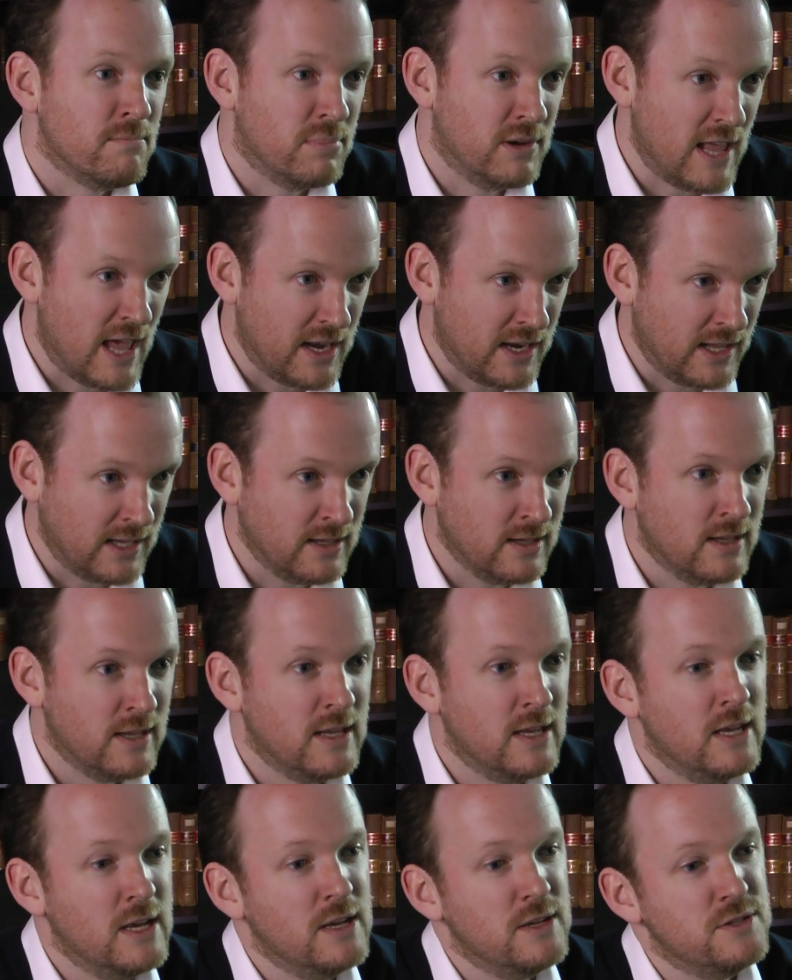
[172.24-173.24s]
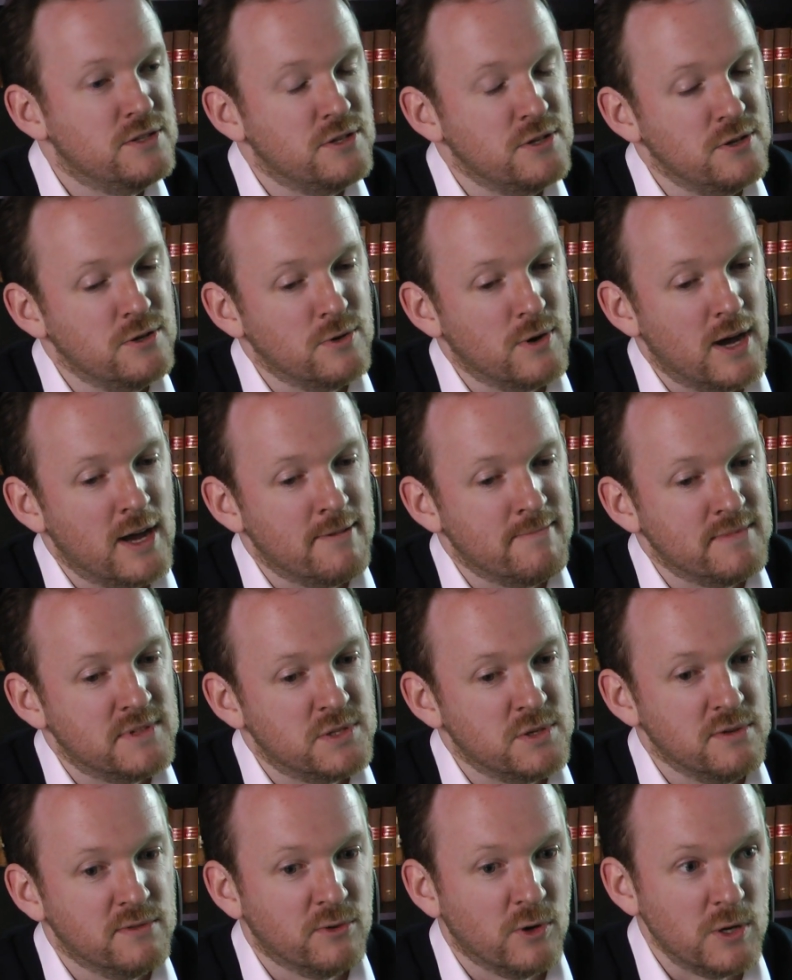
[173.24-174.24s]
planning to
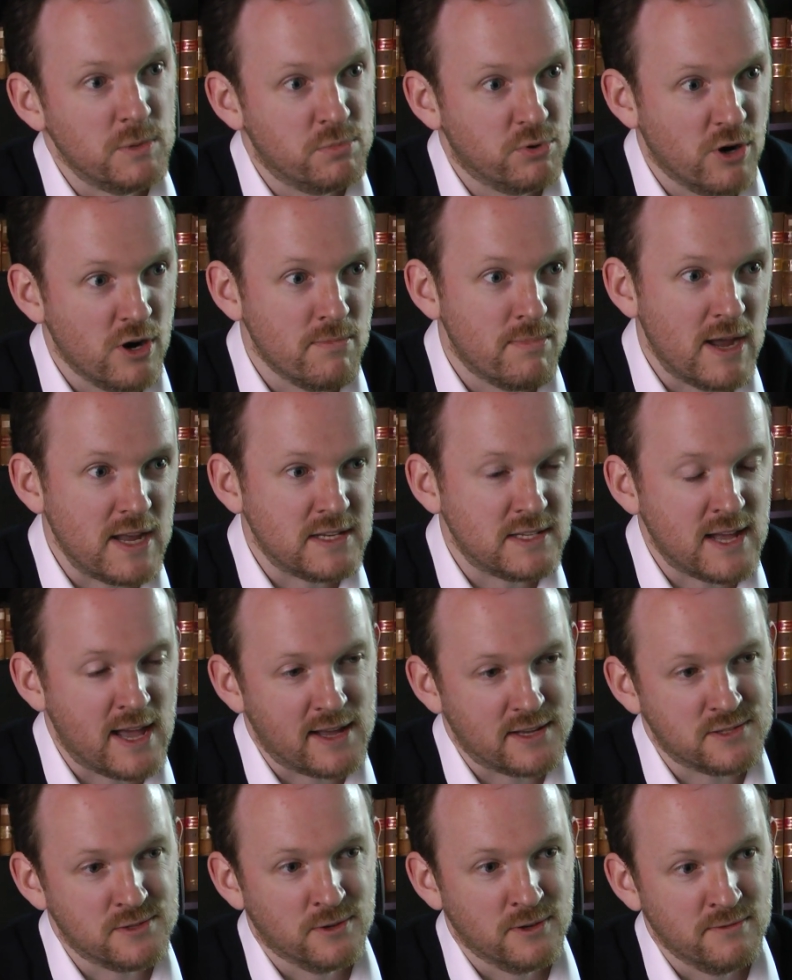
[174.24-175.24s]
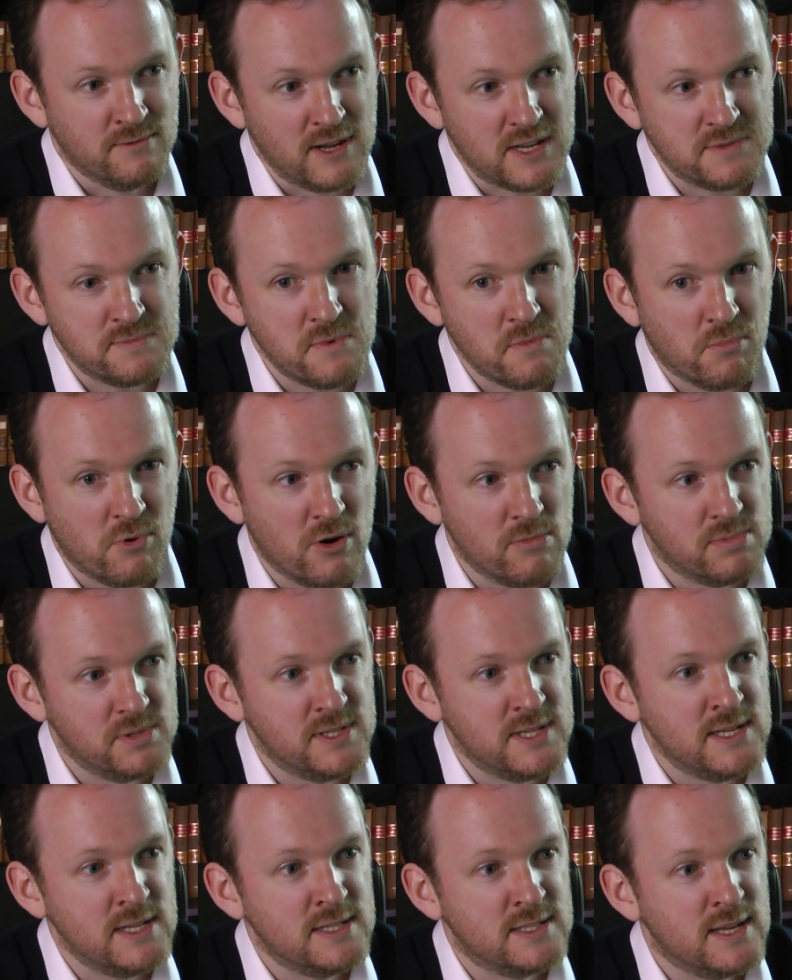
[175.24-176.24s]
avoid probate tax on investment
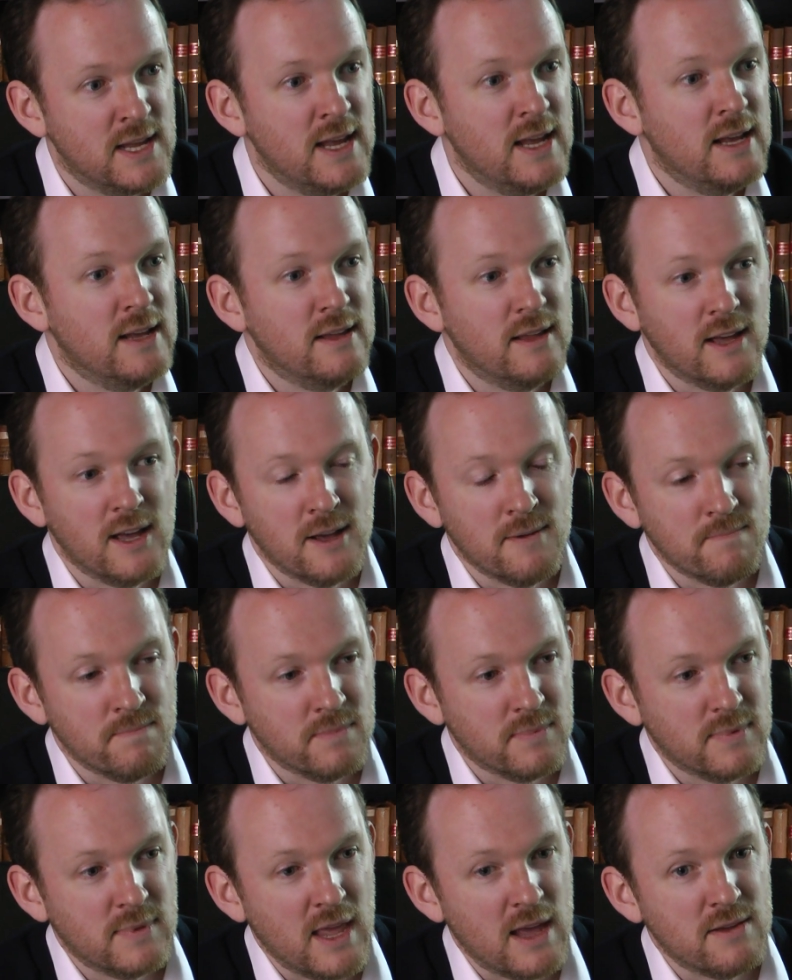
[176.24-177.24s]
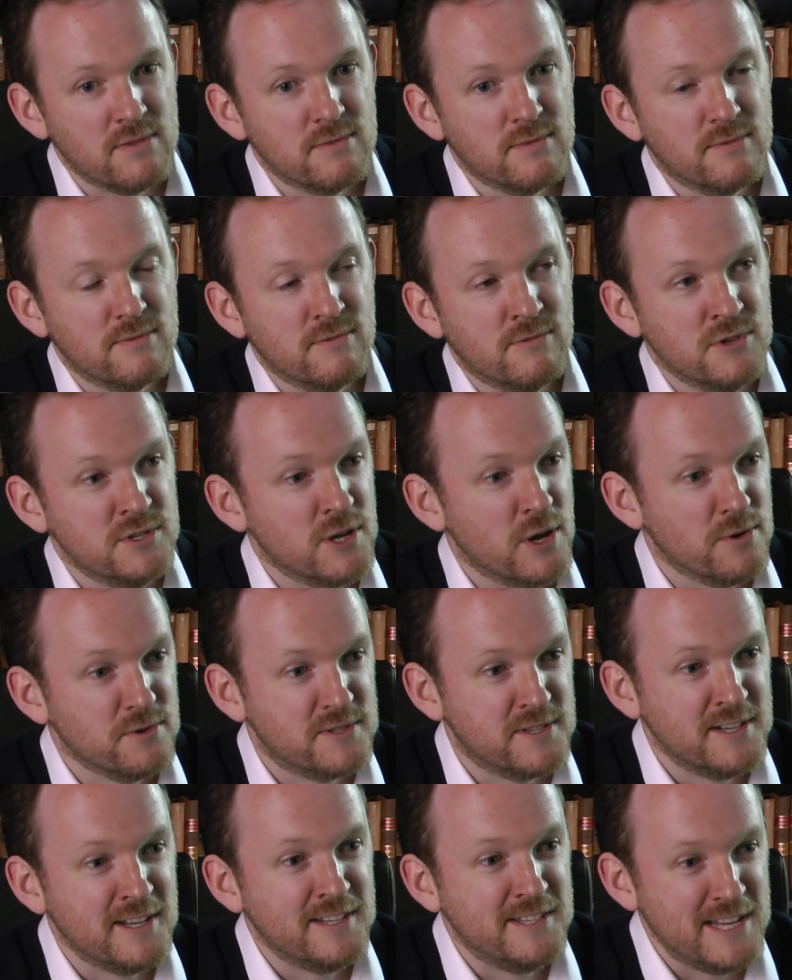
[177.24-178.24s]
properties. That
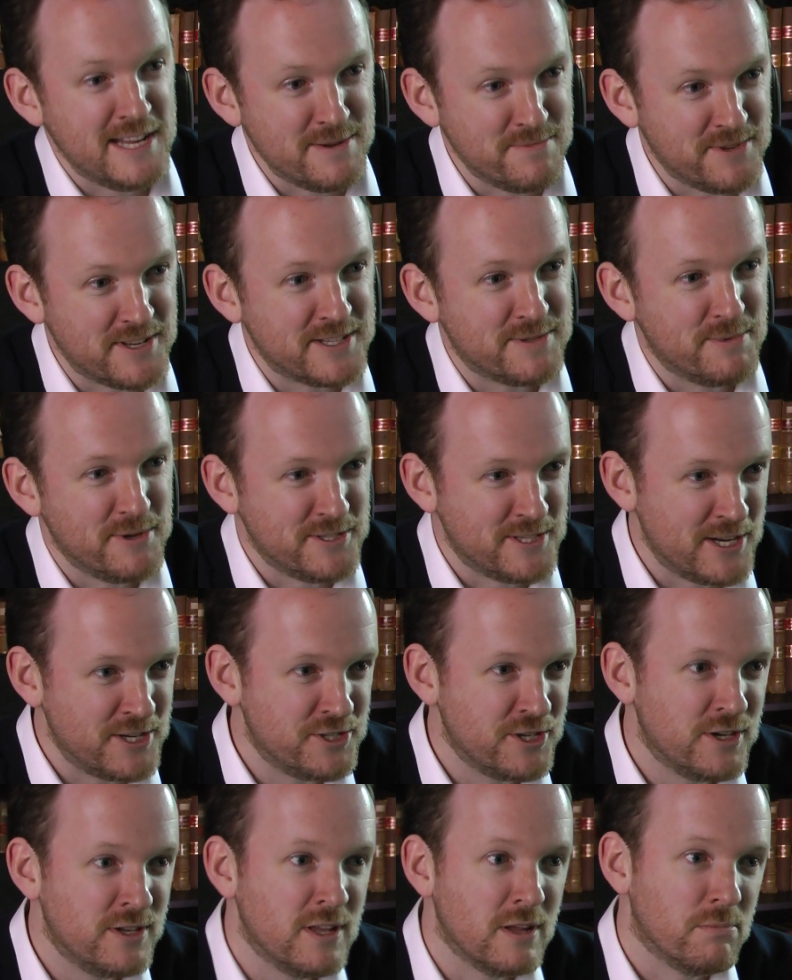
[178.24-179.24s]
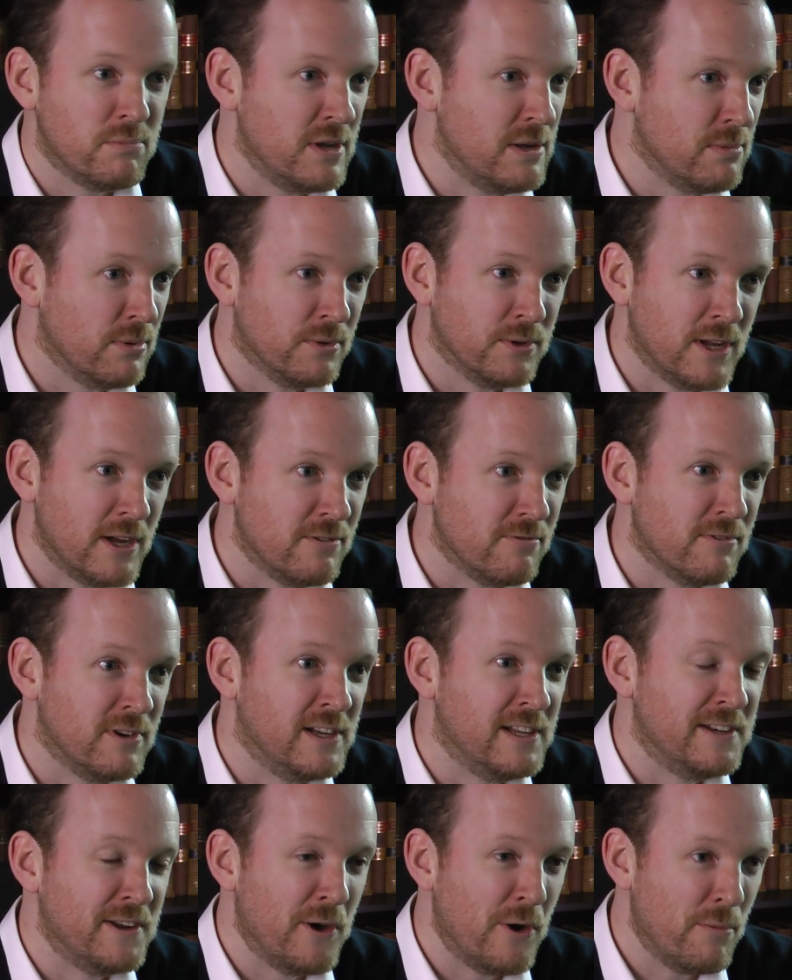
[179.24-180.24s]
results in a deemed disposition that people don't
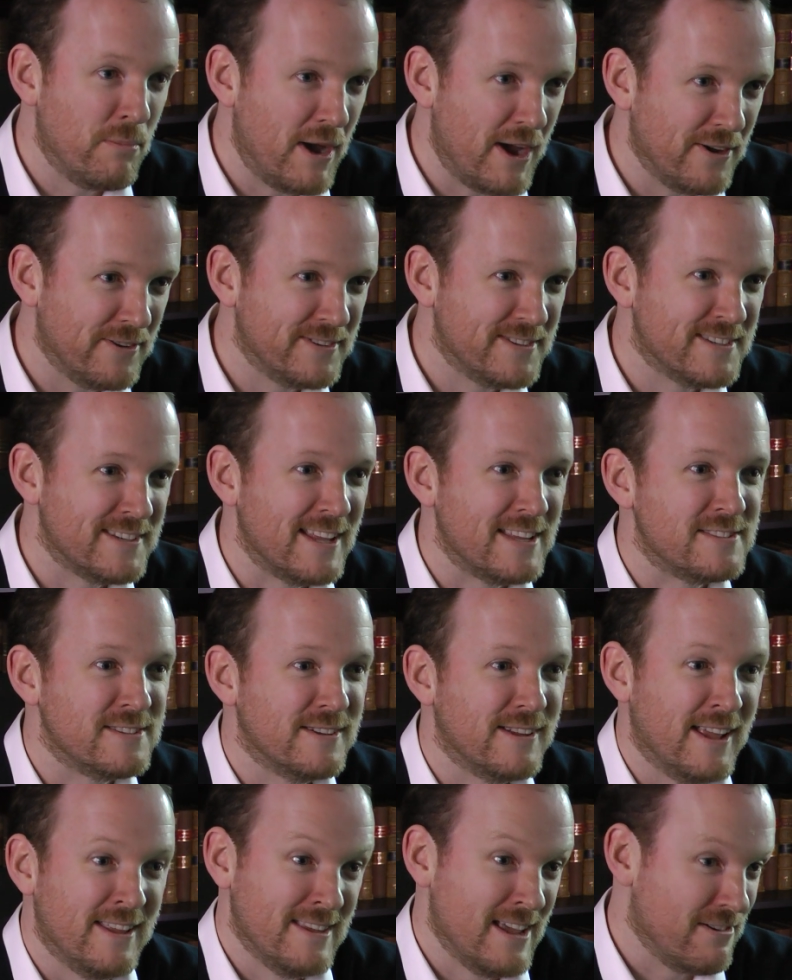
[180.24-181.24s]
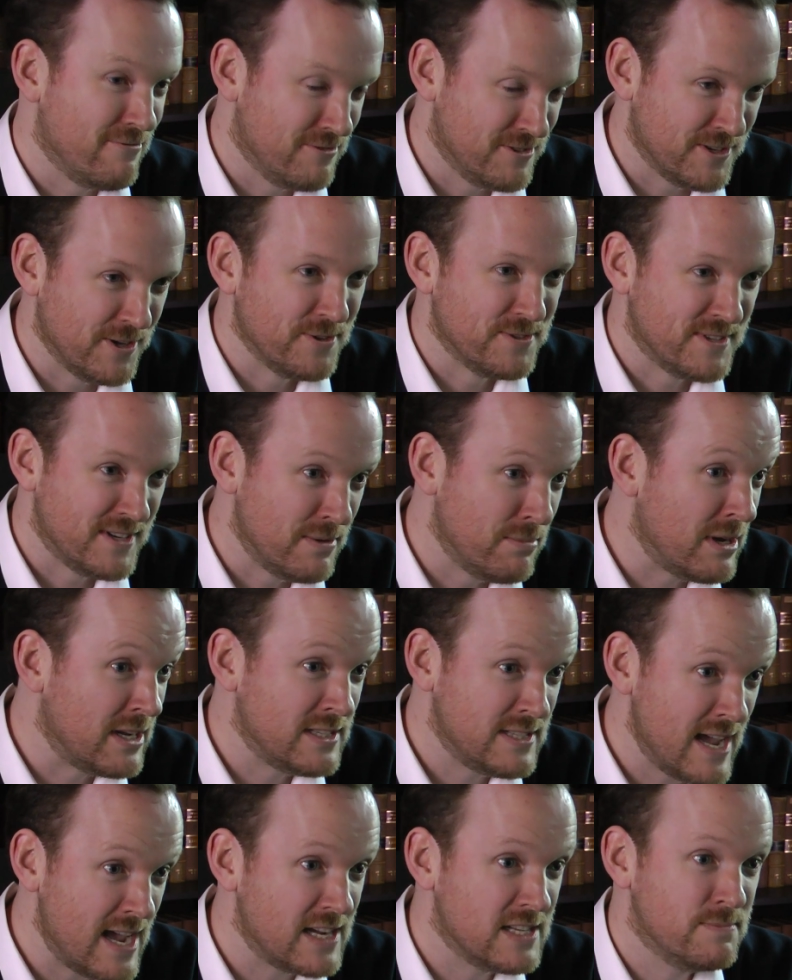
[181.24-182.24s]
really know about. So that results in a
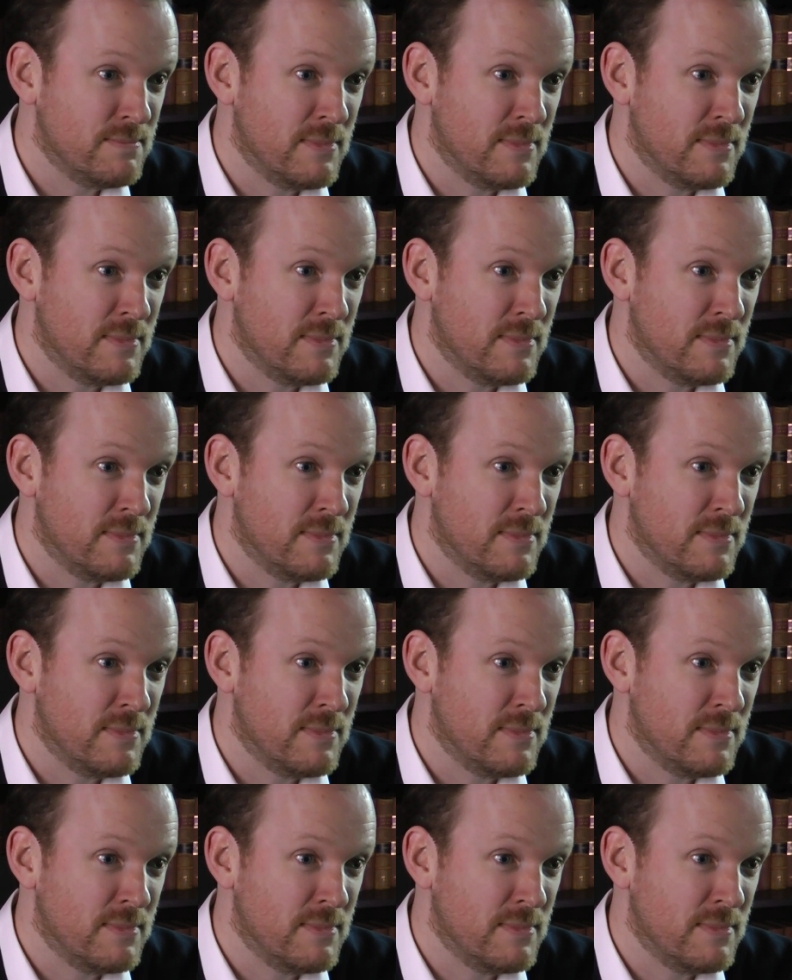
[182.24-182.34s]
big tax